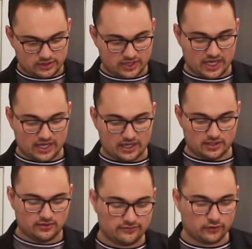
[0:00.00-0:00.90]

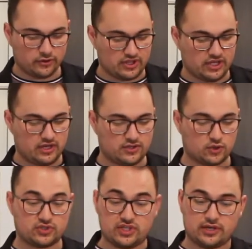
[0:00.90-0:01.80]
Then for the
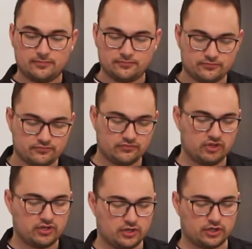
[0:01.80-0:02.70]
tortilla,
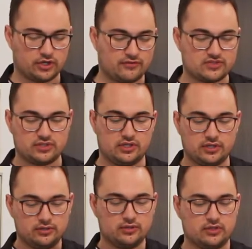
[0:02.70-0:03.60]
you're gonna obviously
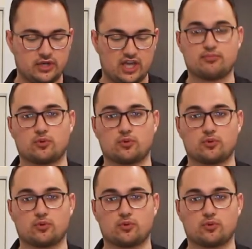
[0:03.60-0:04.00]
need a